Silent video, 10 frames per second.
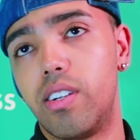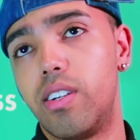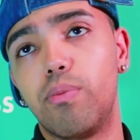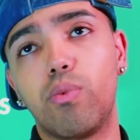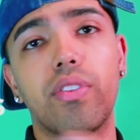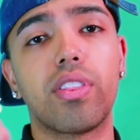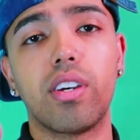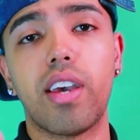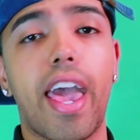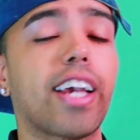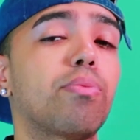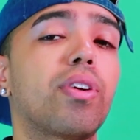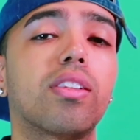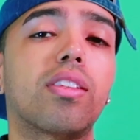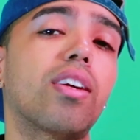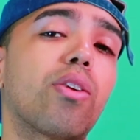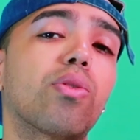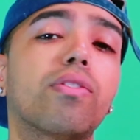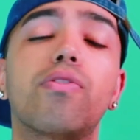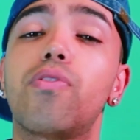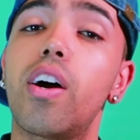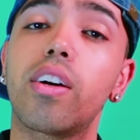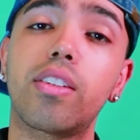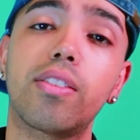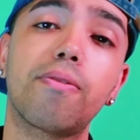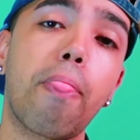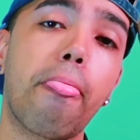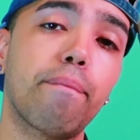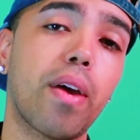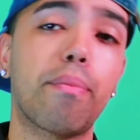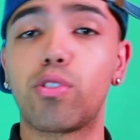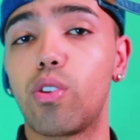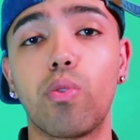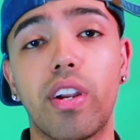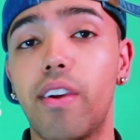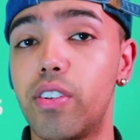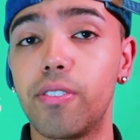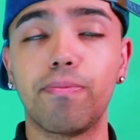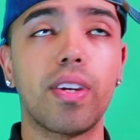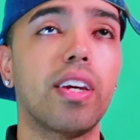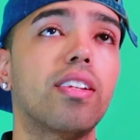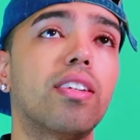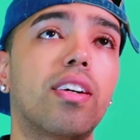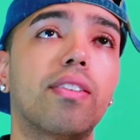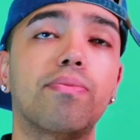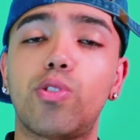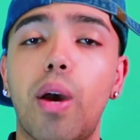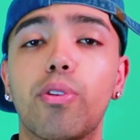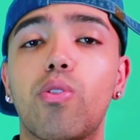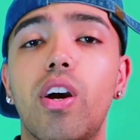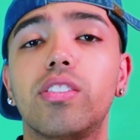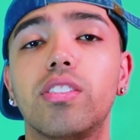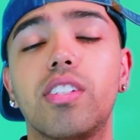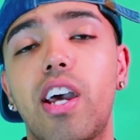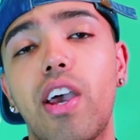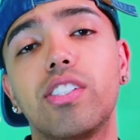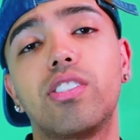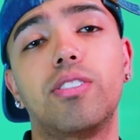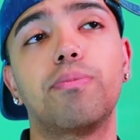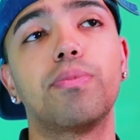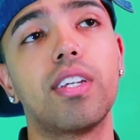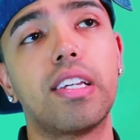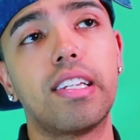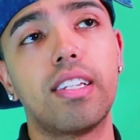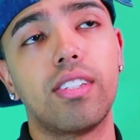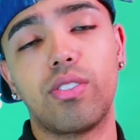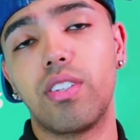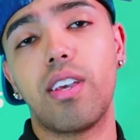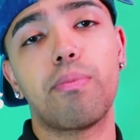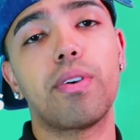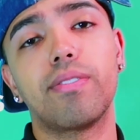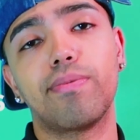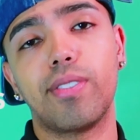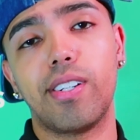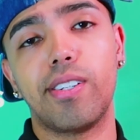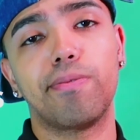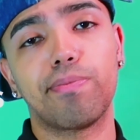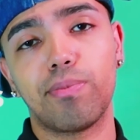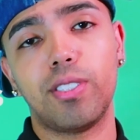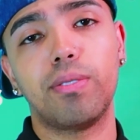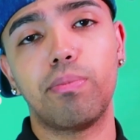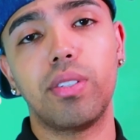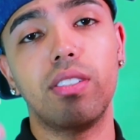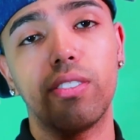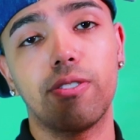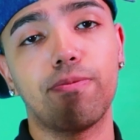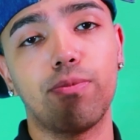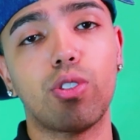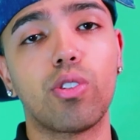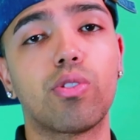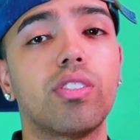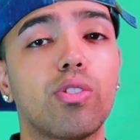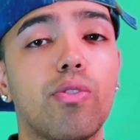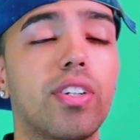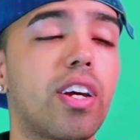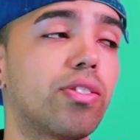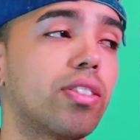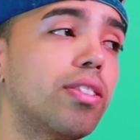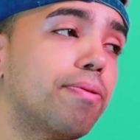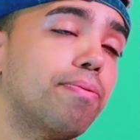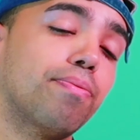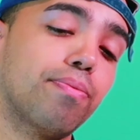with the Ask Me Anything, I Don't Give a Fuck episode, whatever. And drop your questions and I'll answer them. So yeah, man. Peace. Jokriss over and out, son.